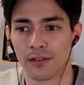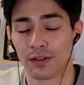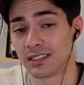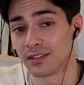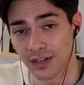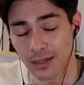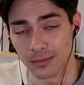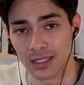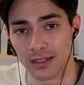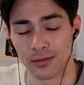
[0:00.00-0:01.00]
friends and
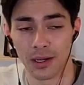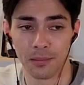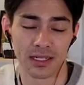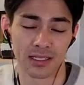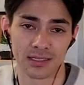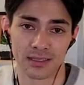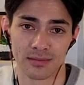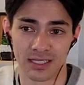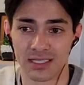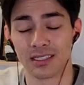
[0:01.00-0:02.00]
family, right?
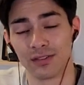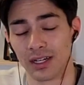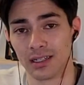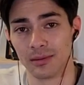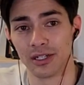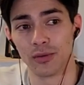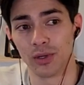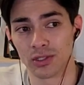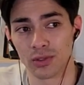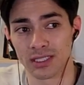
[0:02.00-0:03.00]
Because this is a very limited
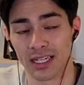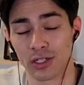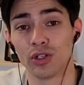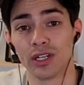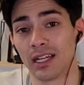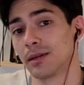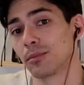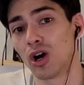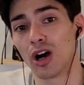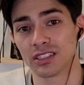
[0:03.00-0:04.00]
resource that could end
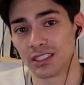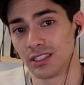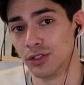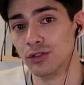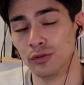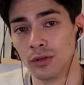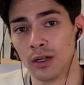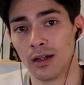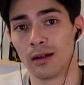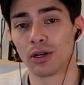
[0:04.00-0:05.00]
up costing you
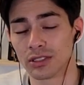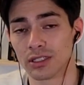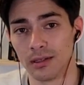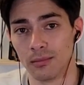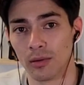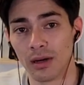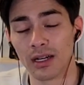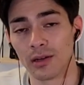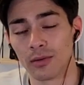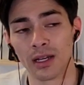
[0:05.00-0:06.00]
personally more
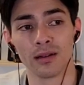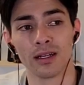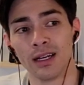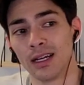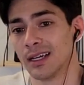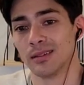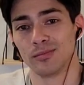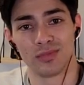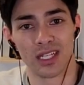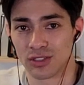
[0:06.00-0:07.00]
money, right?
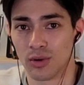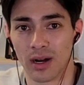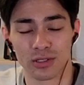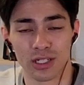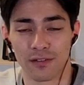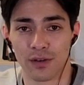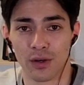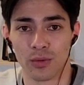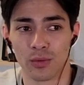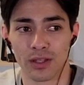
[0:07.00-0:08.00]
Take 2 hours on the
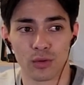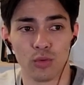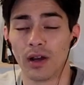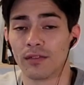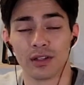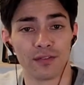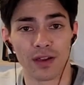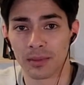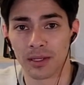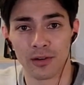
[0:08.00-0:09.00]
phone with whoever the
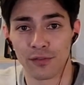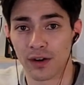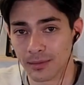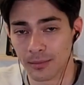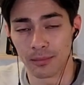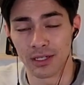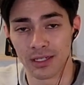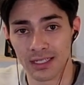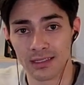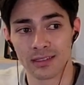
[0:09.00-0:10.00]
family or friend member
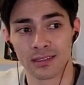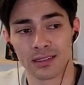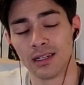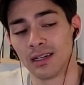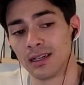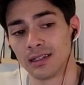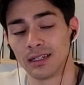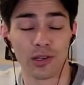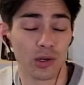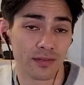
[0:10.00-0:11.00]
is.
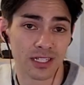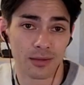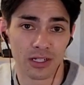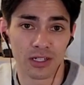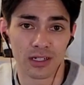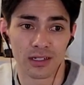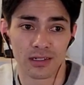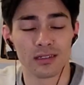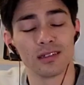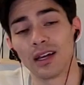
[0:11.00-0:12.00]
Now you don't have time to cook.
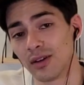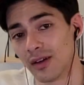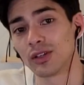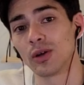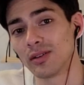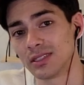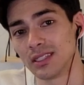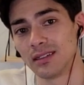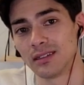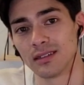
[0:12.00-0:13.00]
Now you have to go out to
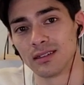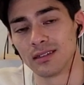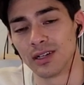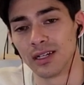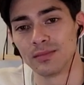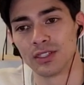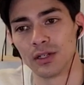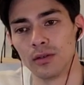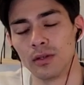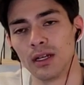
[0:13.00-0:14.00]
eat, right?
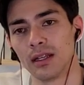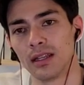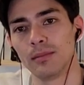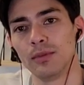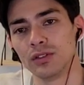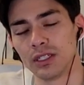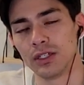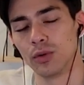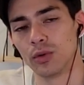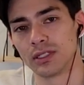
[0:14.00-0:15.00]
So them using
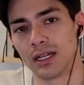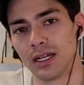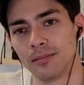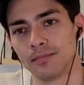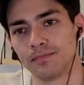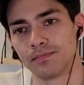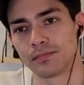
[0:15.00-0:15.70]
your time